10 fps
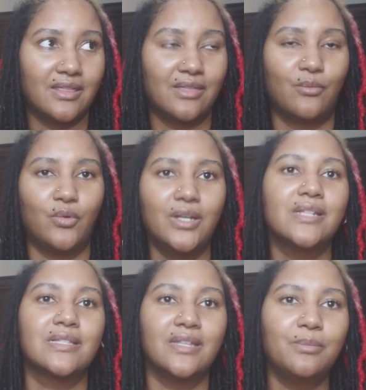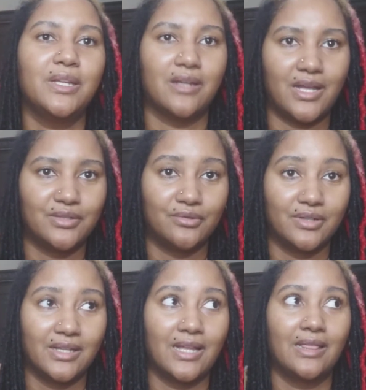What is Libby not
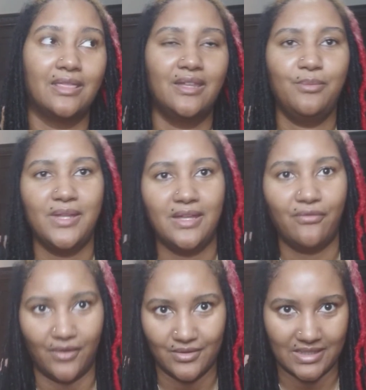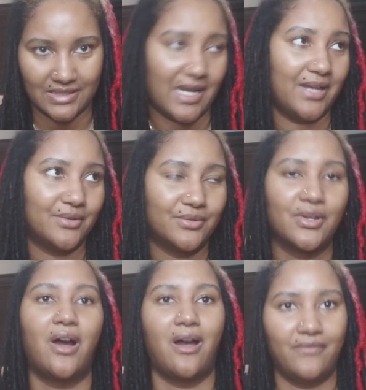doing? Libby feels entitled,
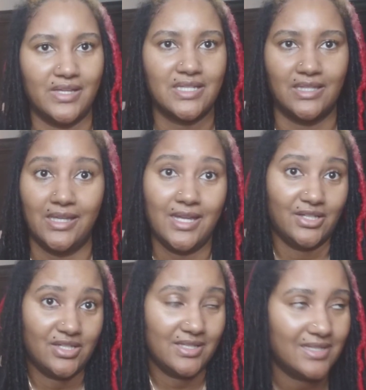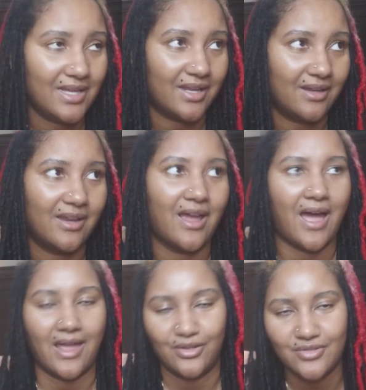obviously, and she said it.
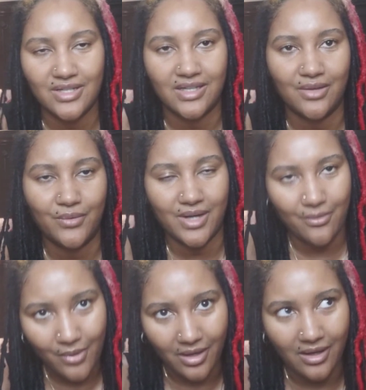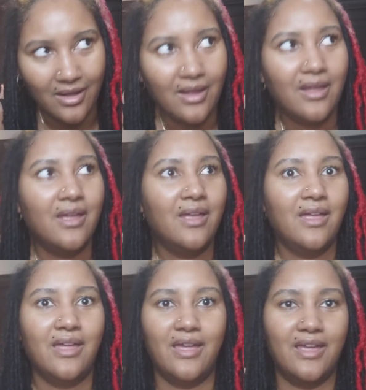I usually get what I want.
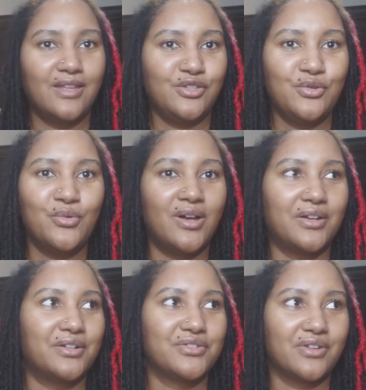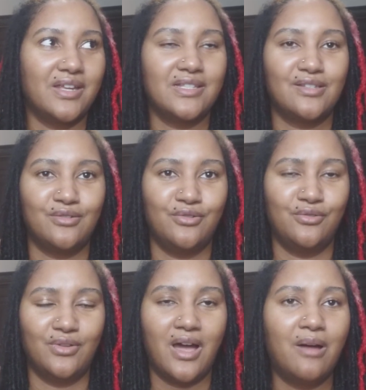And you want Andre to
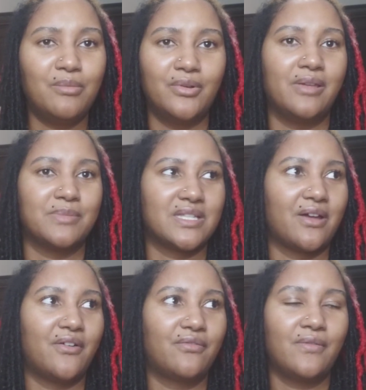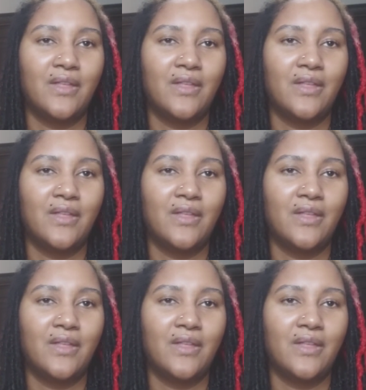humble himself.